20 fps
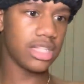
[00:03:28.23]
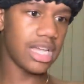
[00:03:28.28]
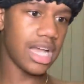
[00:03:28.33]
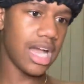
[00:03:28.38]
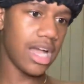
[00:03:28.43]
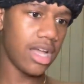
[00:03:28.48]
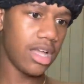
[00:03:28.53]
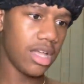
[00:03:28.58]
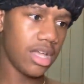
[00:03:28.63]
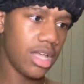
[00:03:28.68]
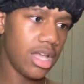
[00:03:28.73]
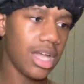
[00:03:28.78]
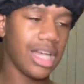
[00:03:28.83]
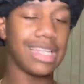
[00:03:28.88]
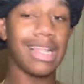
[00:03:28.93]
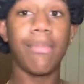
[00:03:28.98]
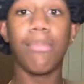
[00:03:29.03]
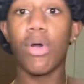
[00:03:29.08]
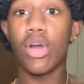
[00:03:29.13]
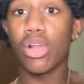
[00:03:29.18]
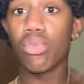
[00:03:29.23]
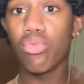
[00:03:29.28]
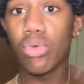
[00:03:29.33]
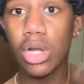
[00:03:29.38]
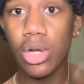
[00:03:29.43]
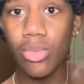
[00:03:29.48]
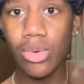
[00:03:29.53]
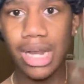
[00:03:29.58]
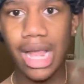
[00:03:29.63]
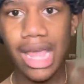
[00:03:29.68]
y'all. Because I bought a
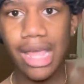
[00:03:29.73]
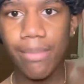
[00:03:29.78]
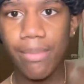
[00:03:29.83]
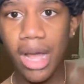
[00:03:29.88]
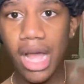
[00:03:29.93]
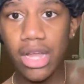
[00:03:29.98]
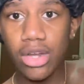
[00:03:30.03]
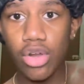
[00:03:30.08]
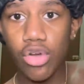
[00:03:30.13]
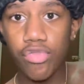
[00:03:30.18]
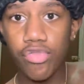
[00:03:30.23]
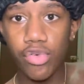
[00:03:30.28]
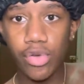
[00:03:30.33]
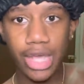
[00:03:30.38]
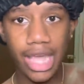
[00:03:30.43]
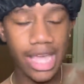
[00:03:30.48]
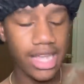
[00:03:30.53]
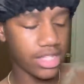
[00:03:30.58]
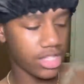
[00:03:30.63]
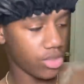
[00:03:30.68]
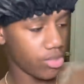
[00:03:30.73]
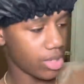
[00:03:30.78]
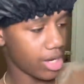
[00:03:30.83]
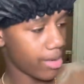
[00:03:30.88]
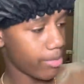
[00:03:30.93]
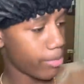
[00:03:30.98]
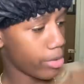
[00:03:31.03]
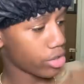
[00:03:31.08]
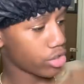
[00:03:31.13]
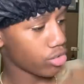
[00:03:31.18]
real one. I ain't buying no Fugazi one. I
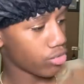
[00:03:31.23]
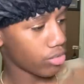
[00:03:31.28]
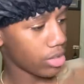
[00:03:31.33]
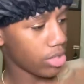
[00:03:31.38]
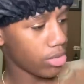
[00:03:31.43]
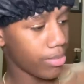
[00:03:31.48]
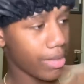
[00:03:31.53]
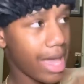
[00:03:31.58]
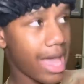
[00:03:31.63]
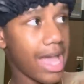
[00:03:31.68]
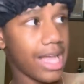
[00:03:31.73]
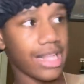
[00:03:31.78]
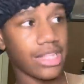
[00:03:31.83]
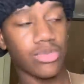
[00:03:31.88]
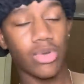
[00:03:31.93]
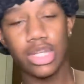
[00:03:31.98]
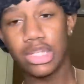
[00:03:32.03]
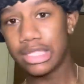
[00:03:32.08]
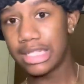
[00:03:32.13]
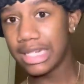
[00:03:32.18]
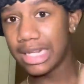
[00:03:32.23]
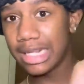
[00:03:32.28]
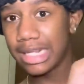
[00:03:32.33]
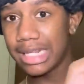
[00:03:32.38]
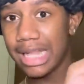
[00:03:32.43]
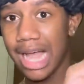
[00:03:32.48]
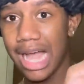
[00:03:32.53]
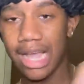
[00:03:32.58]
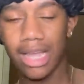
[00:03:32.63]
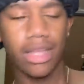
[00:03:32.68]
bought the real mag. That's why you see the
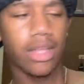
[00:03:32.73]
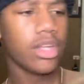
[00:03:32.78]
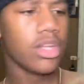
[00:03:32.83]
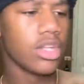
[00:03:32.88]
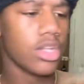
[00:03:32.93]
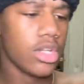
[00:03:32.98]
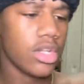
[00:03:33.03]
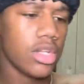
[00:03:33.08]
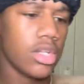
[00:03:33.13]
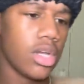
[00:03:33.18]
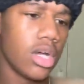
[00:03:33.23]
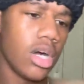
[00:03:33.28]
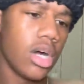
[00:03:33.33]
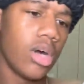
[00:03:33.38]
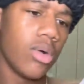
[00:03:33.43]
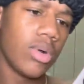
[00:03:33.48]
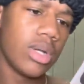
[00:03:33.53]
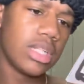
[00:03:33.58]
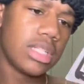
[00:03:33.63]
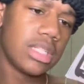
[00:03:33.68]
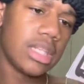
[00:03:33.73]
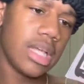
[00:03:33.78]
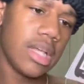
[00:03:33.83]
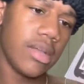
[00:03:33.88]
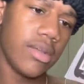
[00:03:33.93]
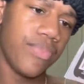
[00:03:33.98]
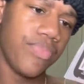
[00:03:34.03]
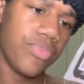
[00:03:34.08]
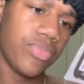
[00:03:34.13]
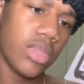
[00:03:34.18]
Glock. Uh, what it
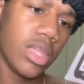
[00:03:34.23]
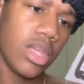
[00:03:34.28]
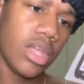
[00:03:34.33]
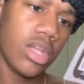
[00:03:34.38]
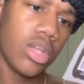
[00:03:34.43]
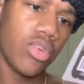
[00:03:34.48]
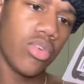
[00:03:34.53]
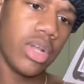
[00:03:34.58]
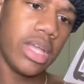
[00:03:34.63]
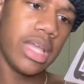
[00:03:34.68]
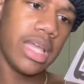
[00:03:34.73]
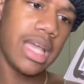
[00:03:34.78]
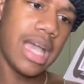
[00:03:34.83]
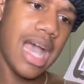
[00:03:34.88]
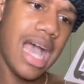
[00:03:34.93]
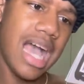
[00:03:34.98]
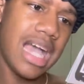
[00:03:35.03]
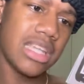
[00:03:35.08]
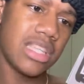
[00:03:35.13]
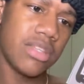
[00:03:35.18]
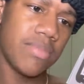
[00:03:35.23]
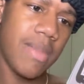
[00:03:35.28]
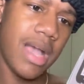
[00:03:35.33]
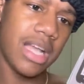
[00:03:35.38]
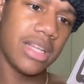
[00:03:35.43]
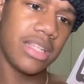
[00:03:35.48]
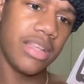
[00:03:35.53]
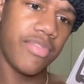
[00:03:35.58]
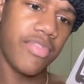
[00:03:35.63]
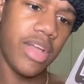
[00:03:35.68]
say? Green gas
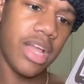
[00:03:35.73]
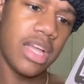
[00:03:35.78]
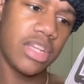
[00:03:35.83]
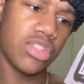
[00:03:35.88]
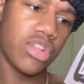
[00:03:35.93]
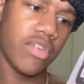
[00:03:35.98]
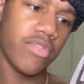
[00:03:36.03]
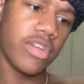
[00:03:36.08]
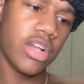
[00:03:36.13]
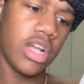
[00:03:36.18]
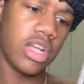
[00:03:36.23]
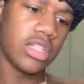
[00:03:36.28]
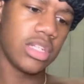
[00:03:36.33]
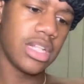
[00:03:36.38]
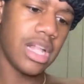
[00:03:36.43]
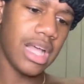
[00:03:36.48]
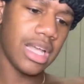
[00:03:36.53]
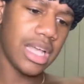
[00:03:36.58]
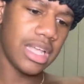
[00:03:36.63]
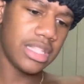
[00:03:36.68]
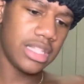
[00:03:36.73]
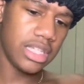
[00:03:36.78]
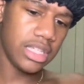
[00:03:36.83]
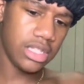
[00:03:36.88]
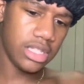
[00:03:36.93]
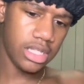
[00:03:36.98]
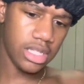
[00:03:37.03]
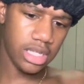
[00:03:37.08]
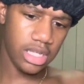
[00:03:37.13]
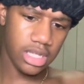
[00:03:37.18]
magazine for airsoft guns, Glock
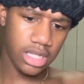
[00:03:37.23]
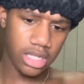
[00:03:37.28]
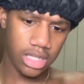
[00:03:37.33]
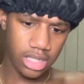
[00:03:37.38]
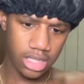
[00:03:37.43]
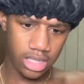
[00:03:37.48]
18C.